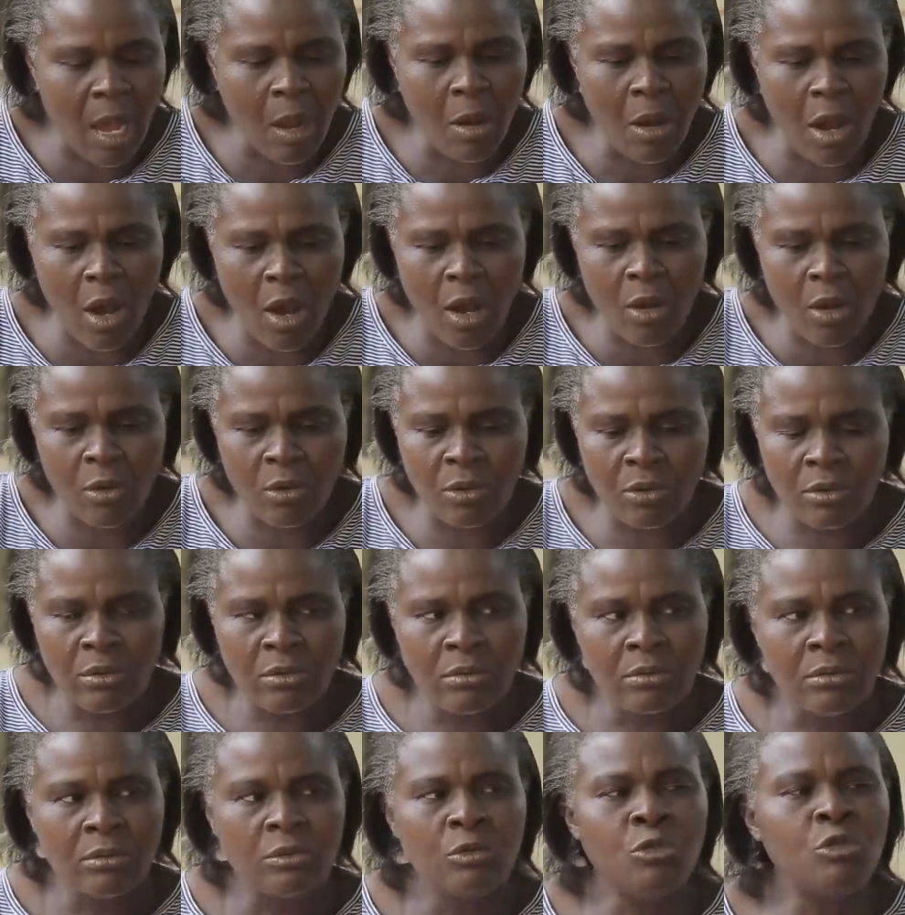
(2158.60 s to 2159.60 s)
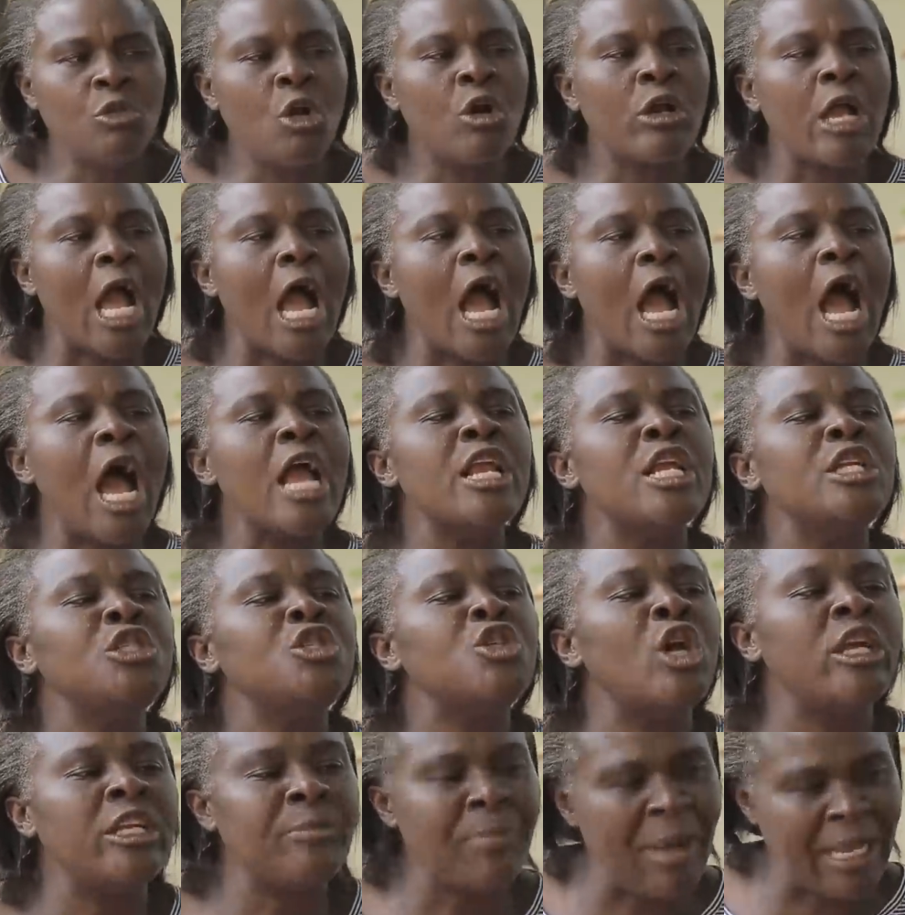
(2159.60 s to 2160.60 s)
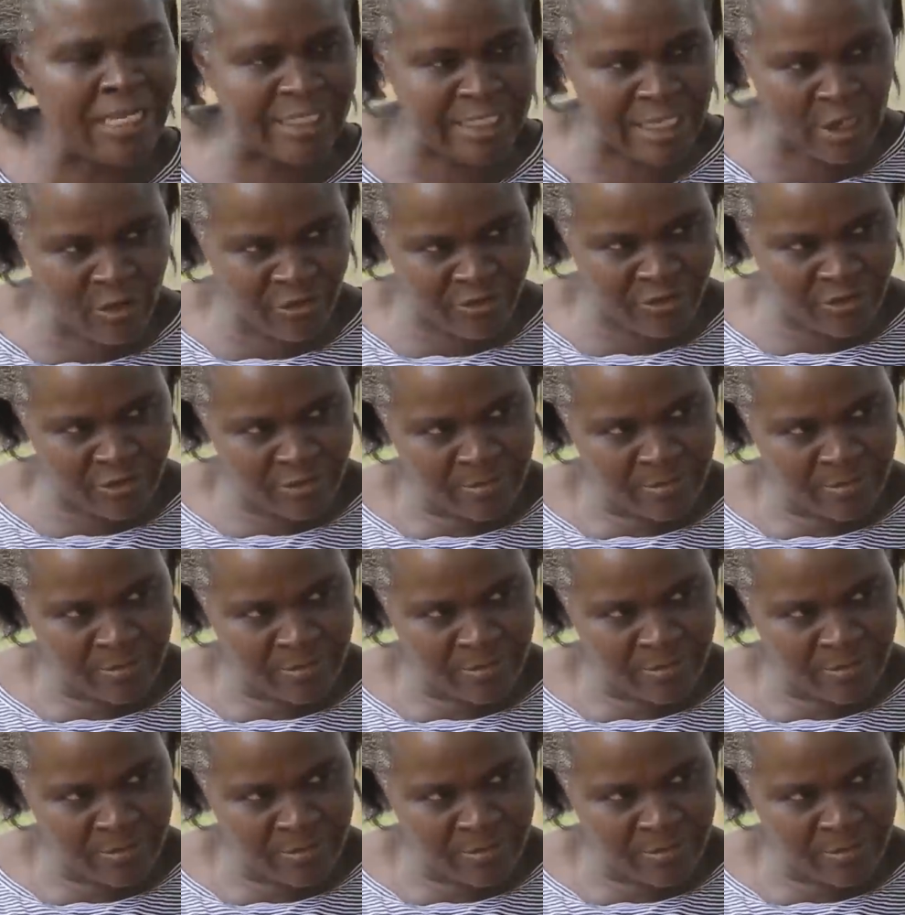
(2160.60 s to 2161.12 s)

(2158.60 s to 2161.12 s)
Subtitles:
Oh, Udoka, I enjoyed myself.